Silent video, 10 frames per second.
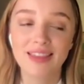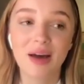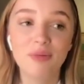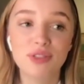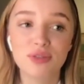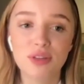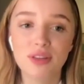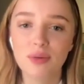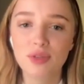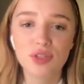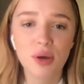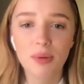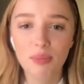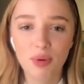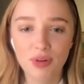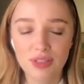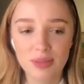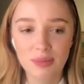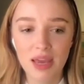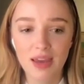and that was so
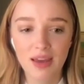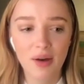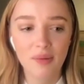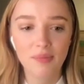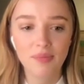important to me.